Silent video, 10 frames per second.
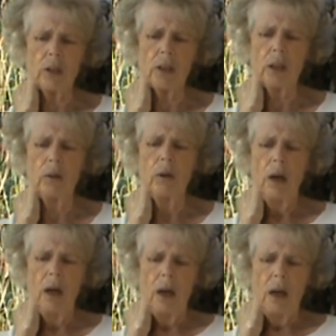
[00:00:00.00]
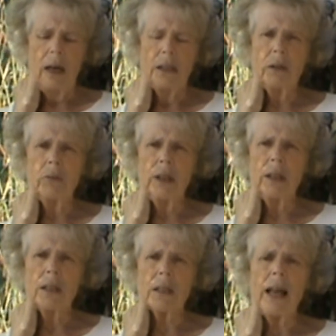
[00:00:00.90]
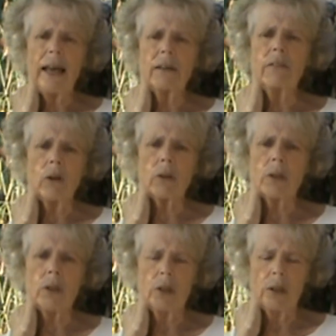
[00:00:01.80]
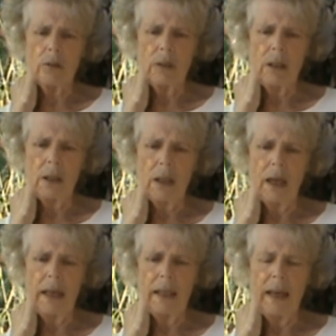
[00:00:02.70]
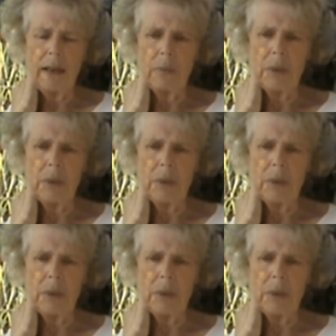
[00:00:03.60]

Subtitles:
So I don't think it's lack of oxygen or anything like that,